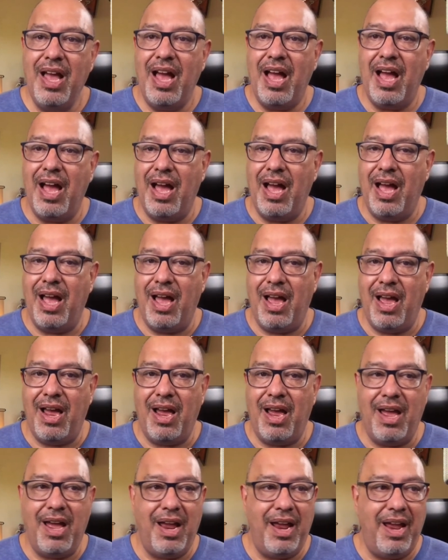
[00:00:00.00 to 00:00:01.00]

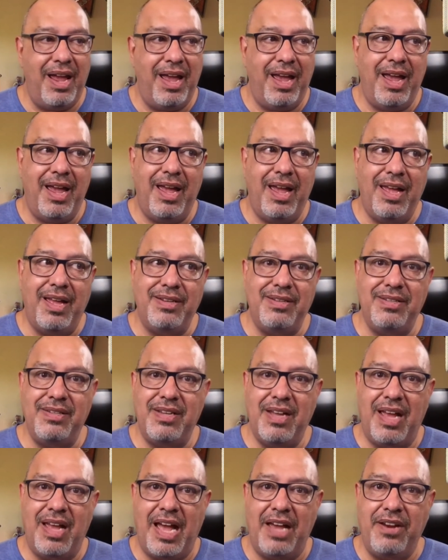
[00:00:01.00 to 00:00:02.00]
and
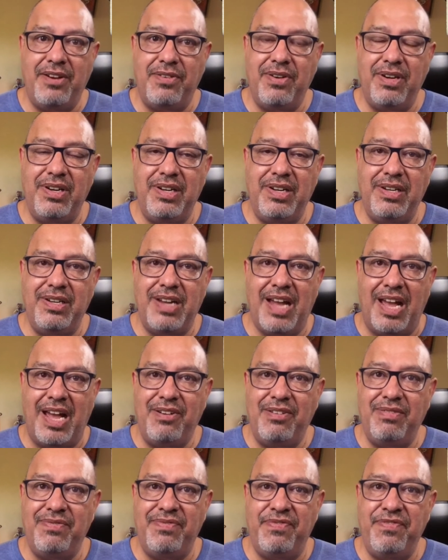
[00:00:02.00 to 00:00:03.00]
I don't